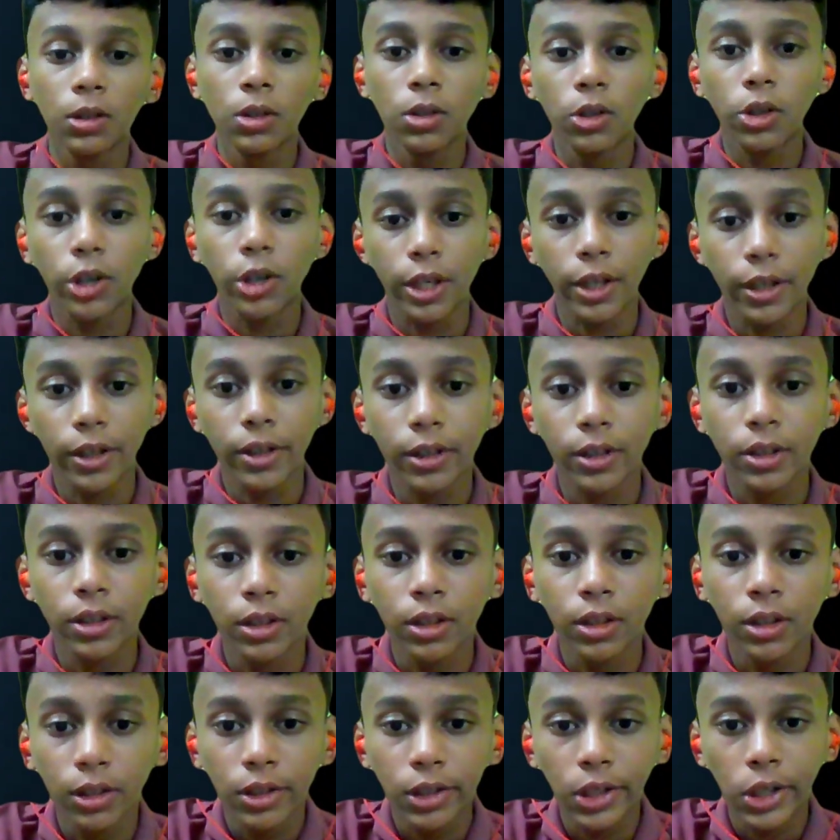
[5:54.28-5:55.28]
Okay.
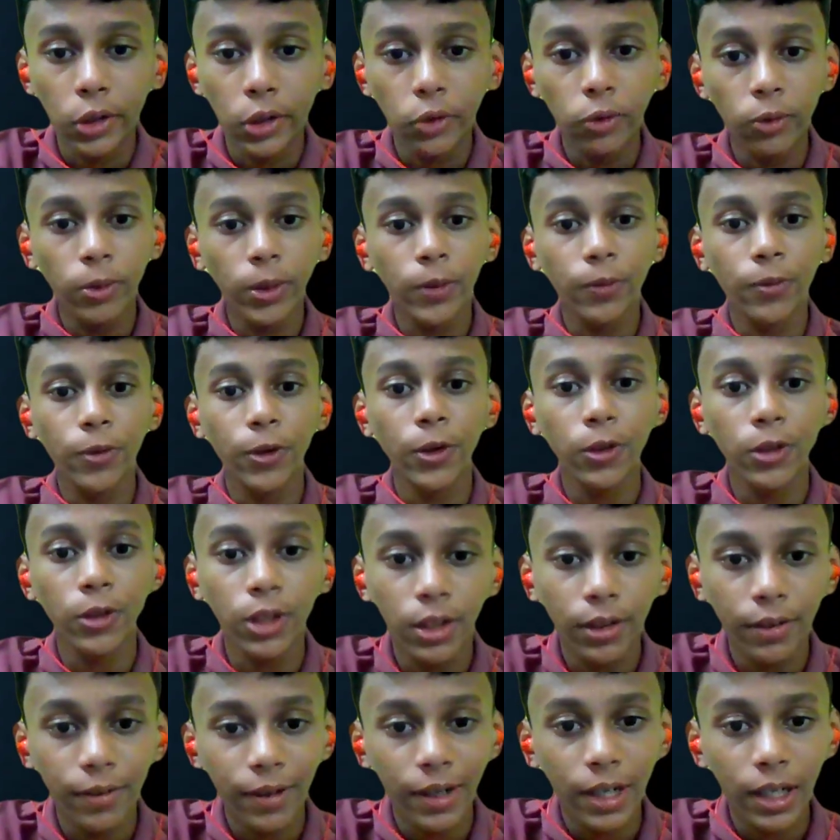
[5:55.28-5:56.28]
Now we found
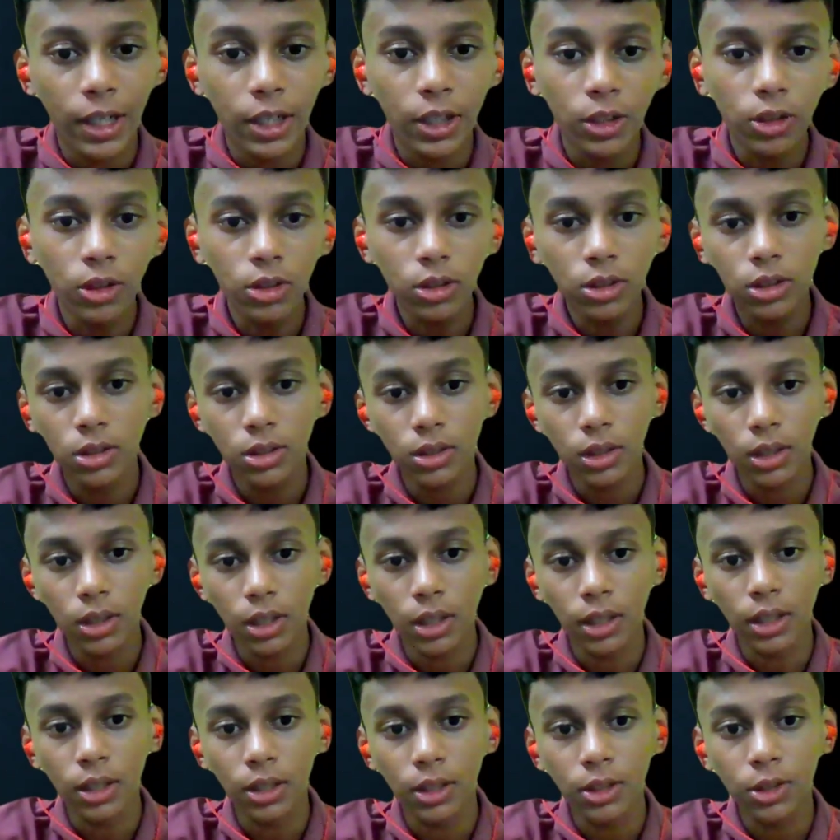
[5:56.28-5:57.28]
the values.
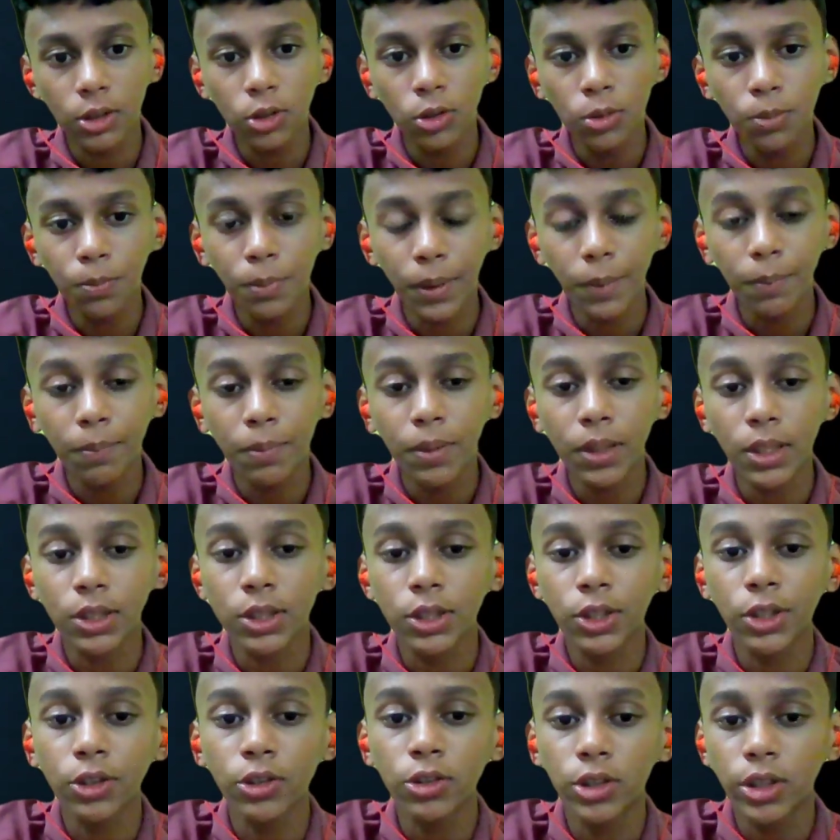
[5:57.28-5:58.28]
2p plus
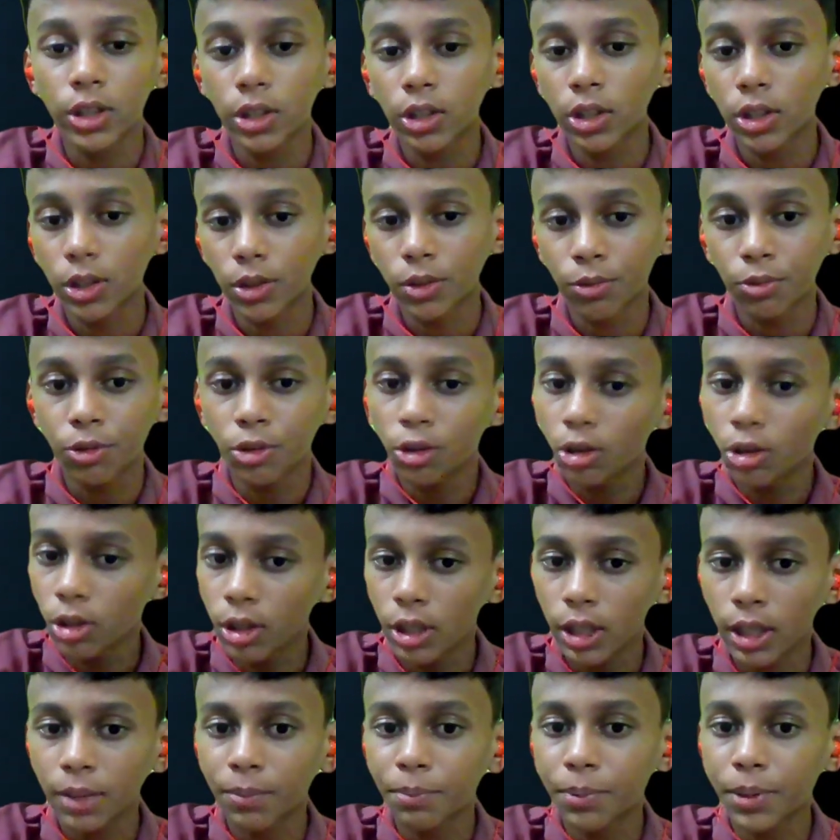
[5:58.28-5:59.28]
q is equal to 4
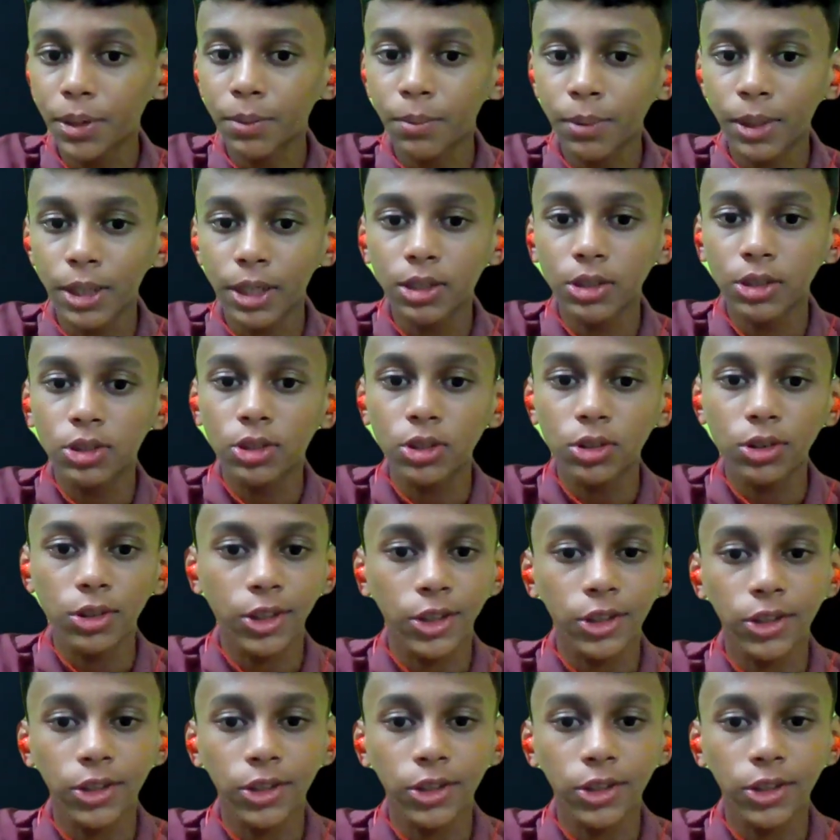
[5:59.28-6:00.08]
and p minus 2p